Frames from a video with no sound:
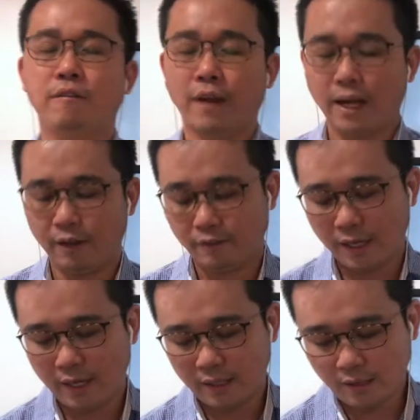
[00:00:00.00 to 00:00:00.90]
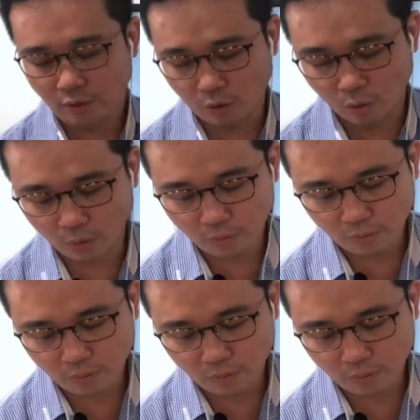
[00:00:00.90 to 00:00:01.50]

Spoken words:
5. And hold.